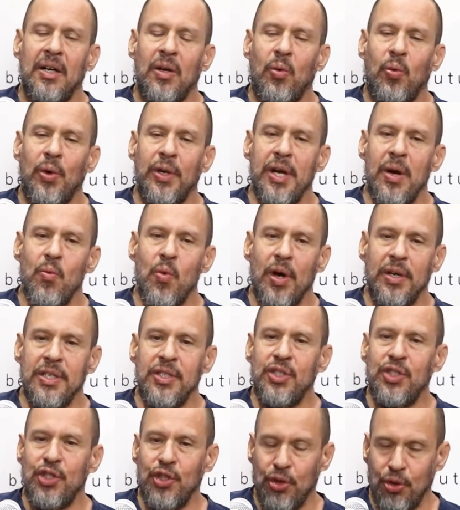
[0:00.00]
What I want to
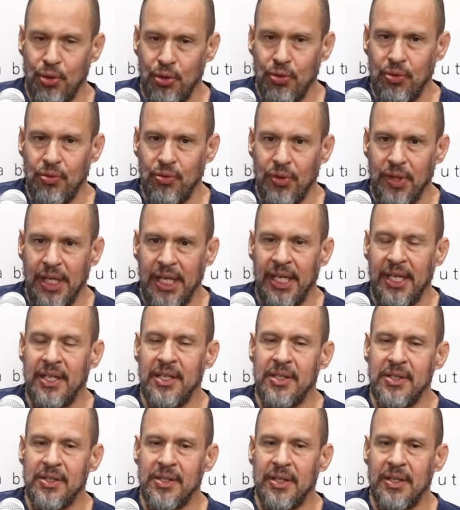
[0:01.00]
do
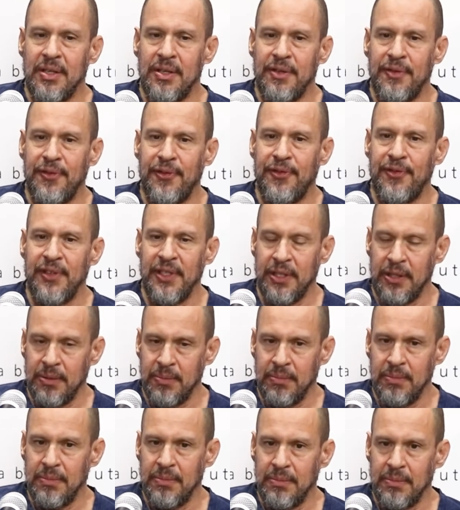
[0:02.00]
is the
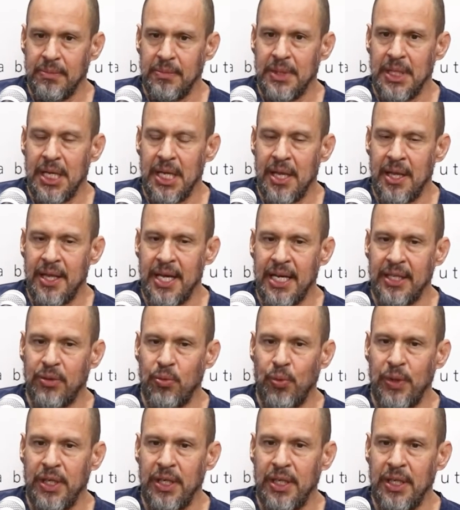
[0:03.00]
film that
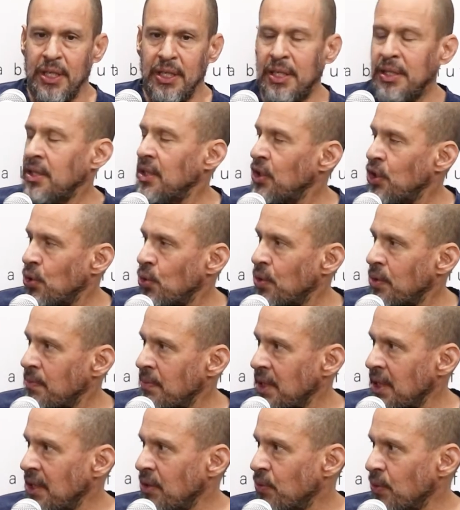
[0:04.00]
you and
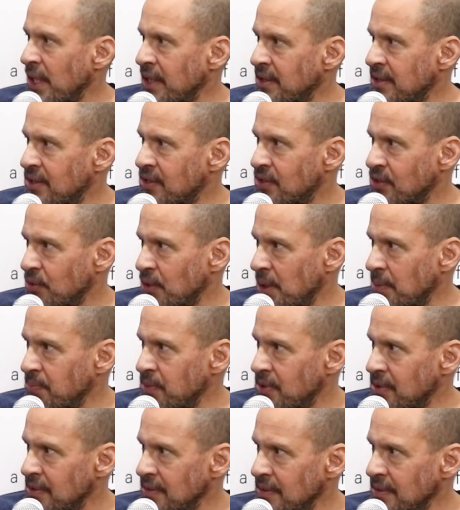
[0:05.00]
me read the script.